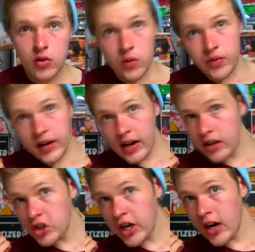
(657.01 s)
Don't
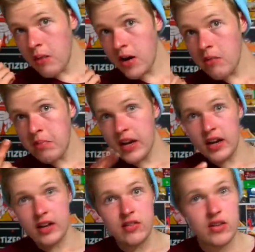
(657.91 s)
forget, check out my
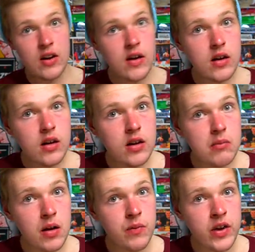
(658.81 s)
beanies.
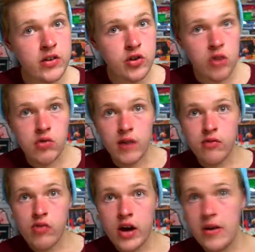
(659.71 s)
My face has gone rather
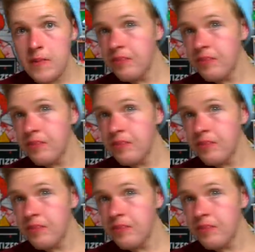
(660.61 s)
red.